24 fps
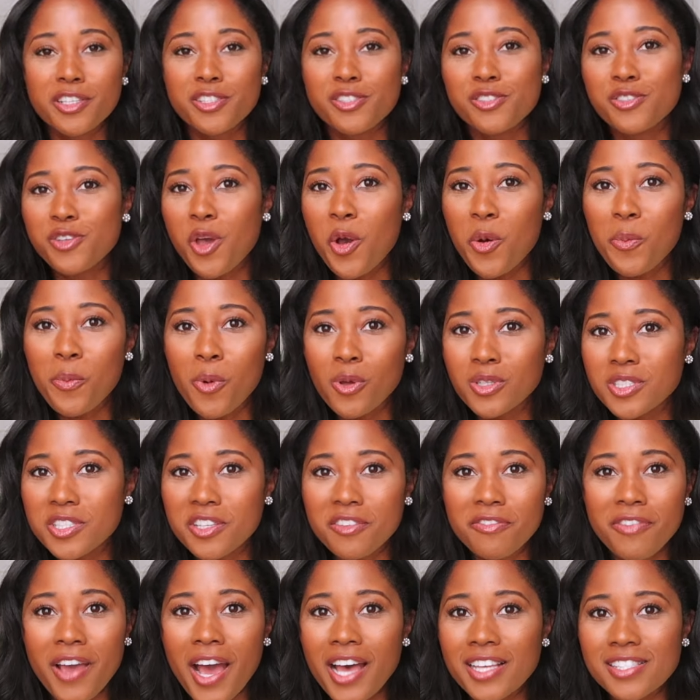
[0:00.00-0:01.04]
is so
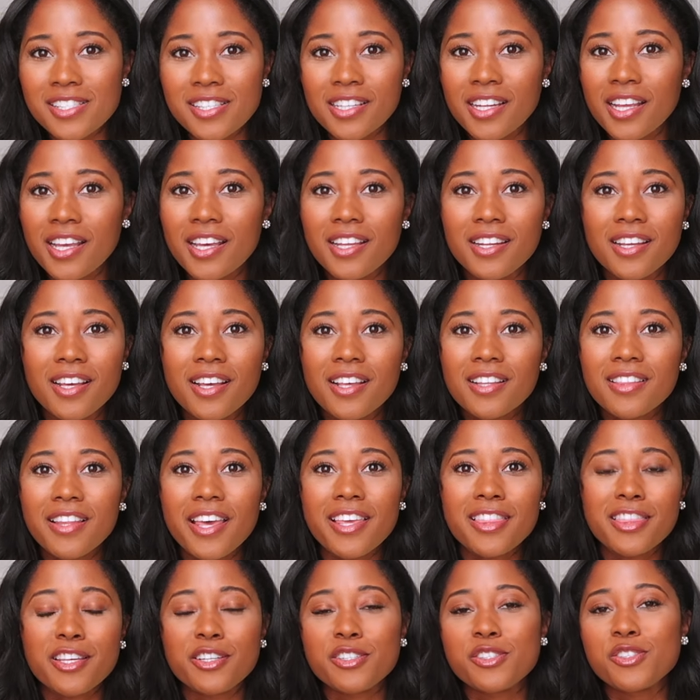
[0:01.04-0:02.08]
multifaceted.
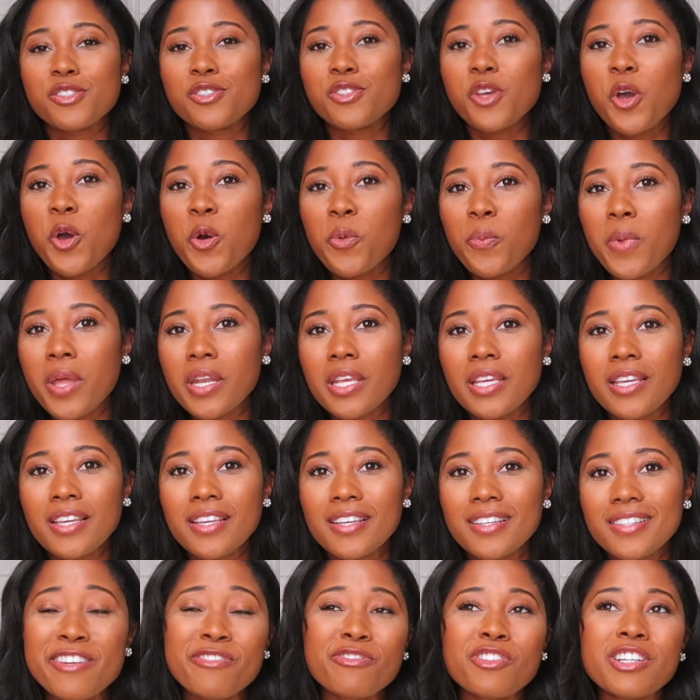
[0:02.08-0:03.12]
Like, there's so
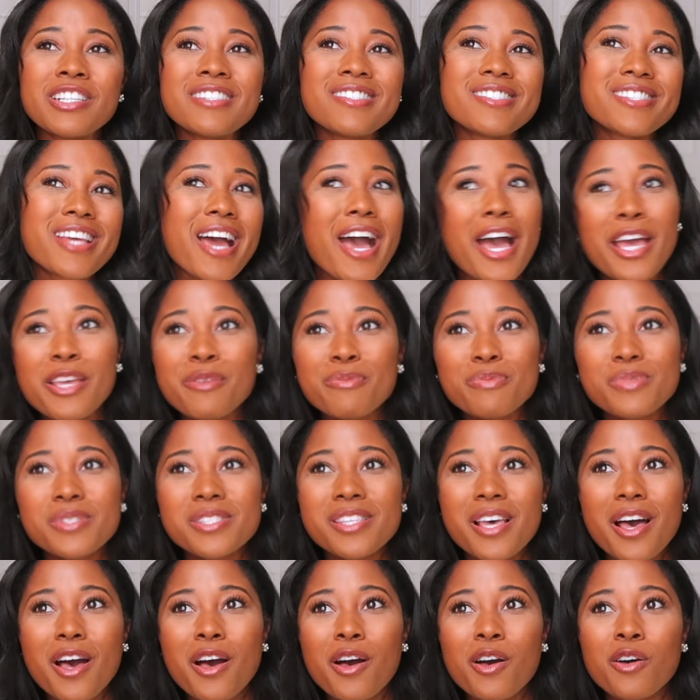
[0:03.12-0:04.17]
many different
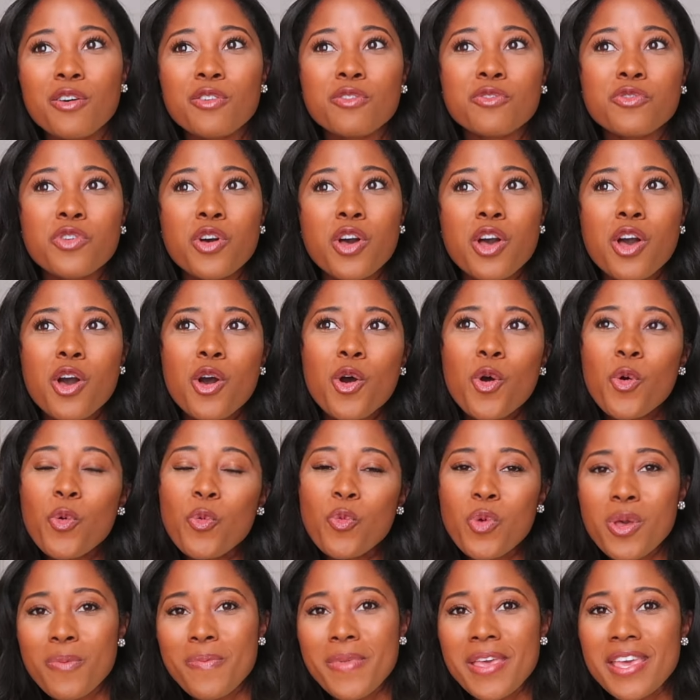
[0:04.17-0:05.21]
types of
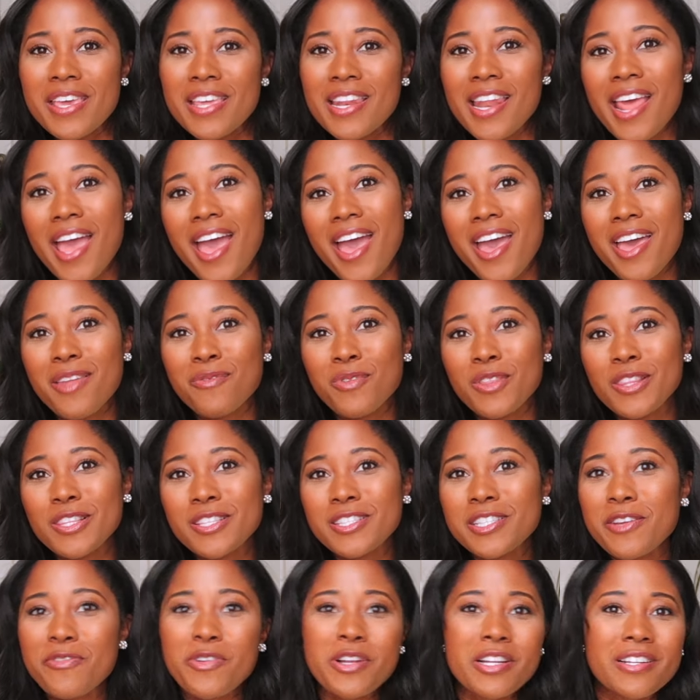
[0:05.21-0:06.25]
women
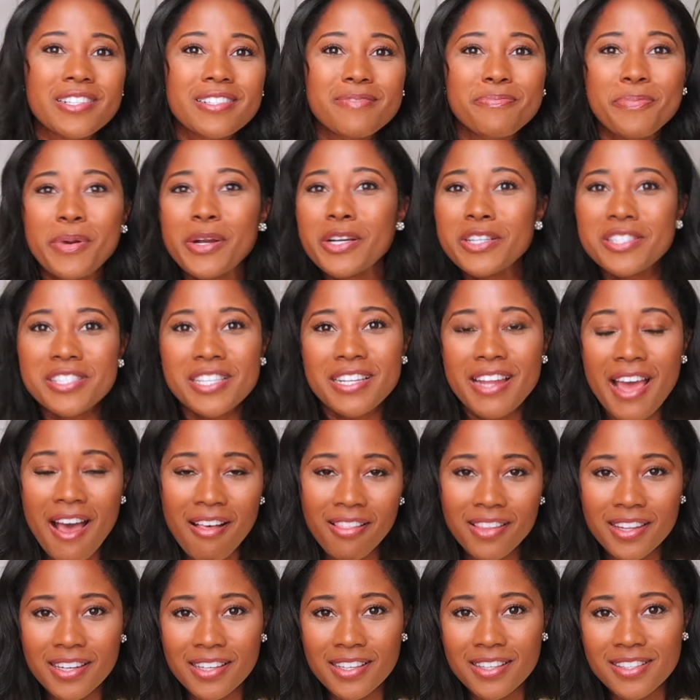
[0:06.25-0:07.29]
and different
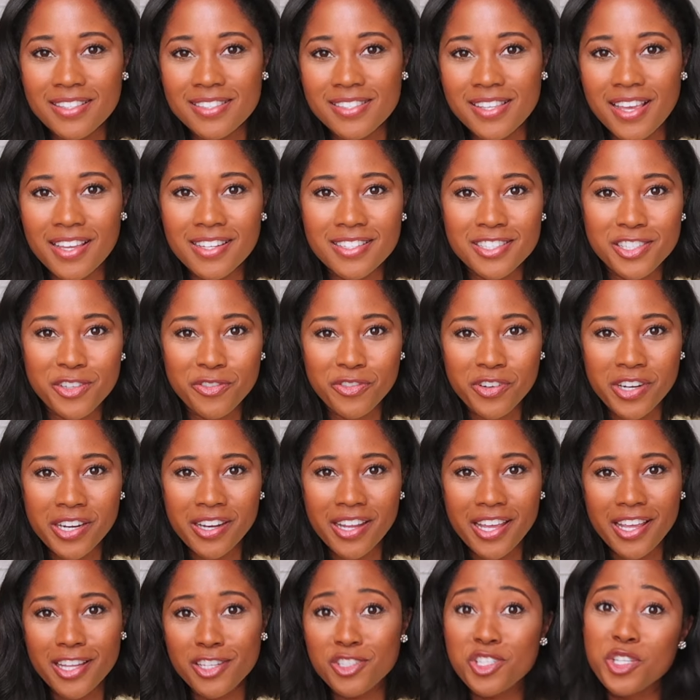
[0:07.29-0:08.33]
personalities and
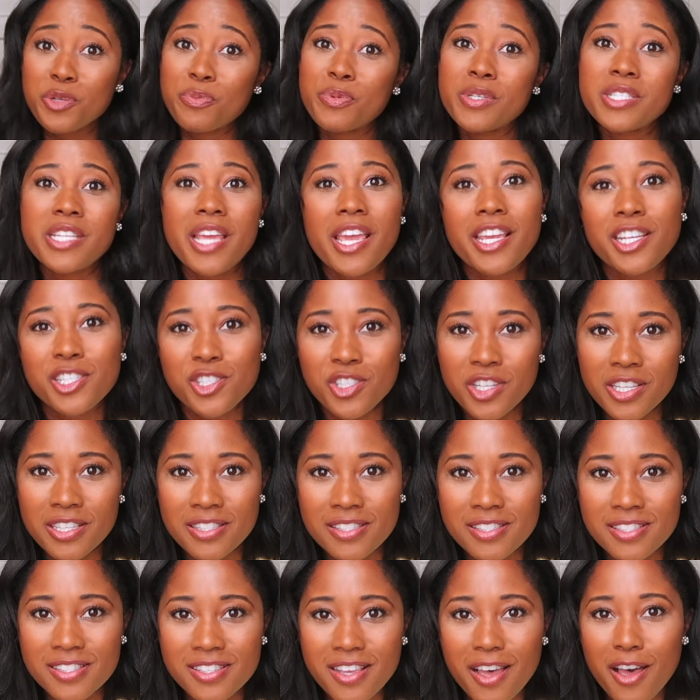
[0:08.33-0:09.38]
different
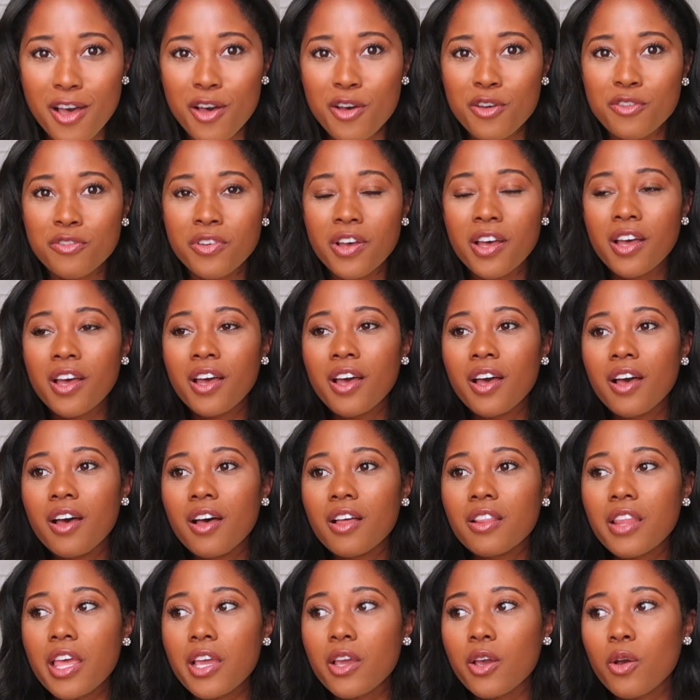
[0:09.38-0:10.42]
interpretations of
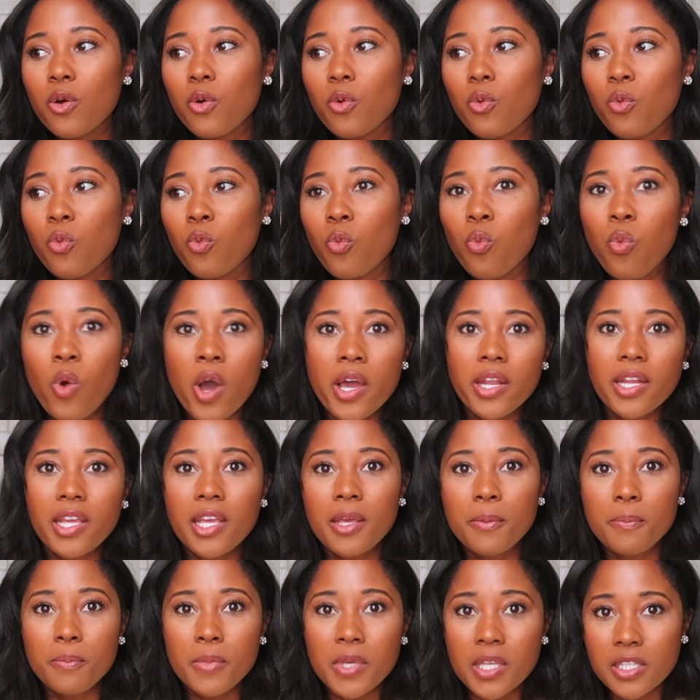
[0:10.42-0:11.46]
like what
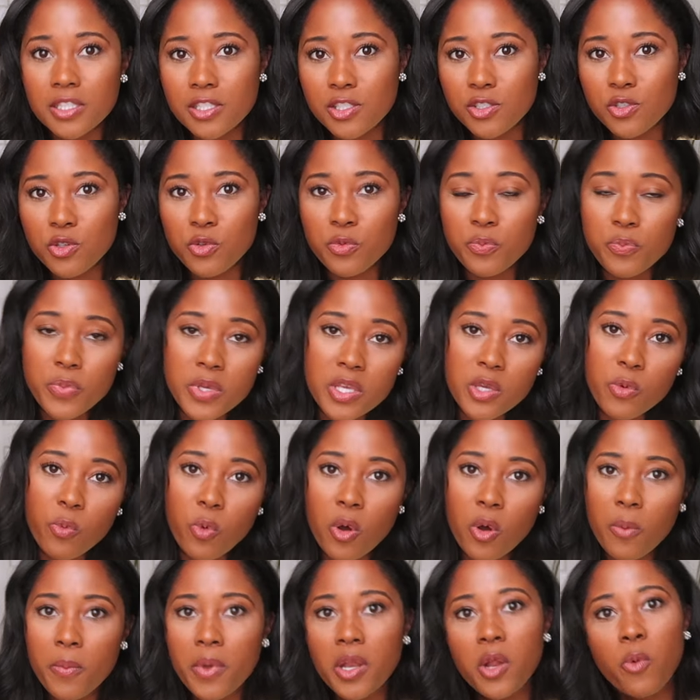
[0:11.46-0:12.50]
it means to be
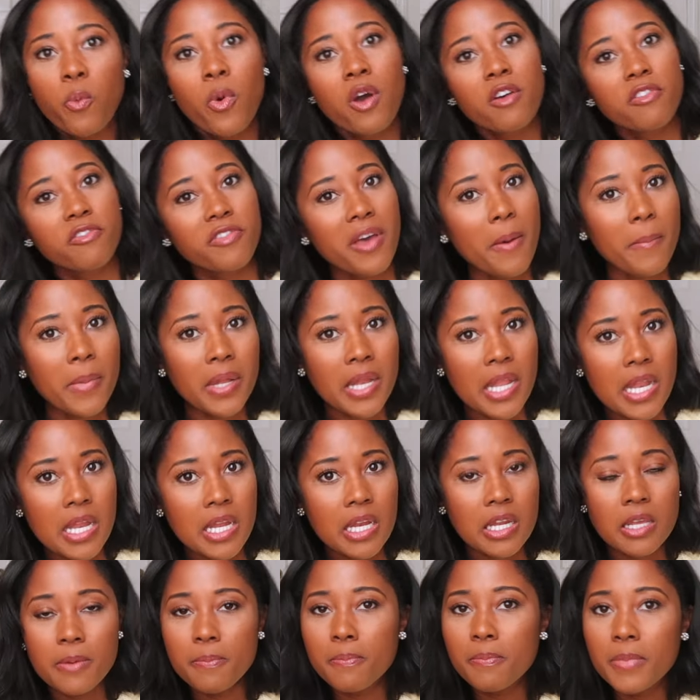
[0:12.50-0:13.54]
woman and what
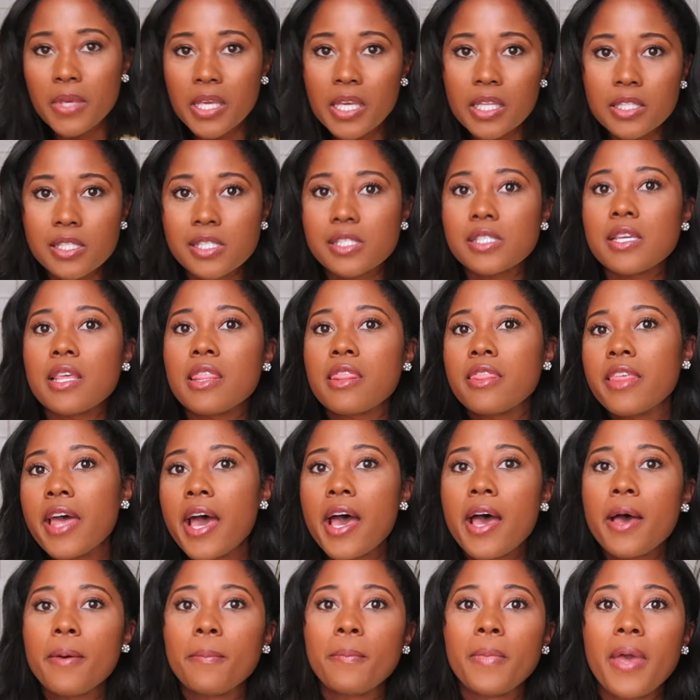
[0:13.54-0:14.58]
femininity means to
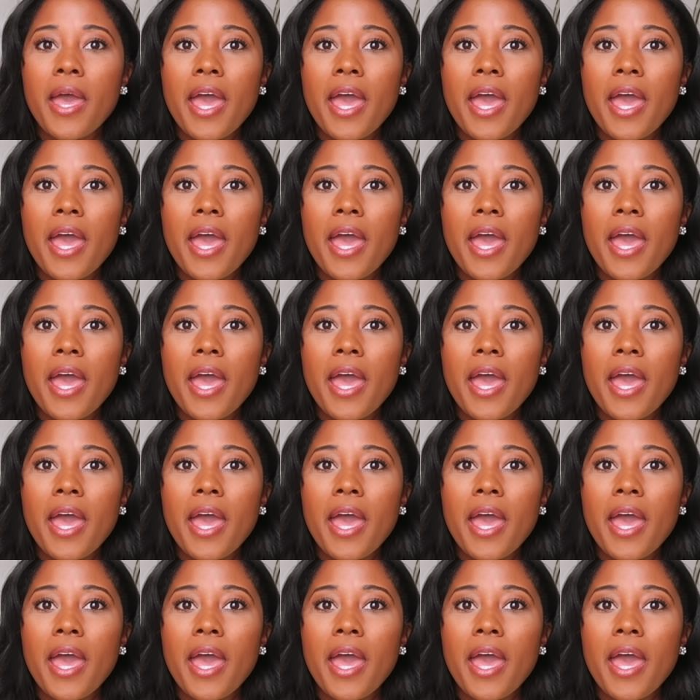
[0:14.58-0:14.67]
them.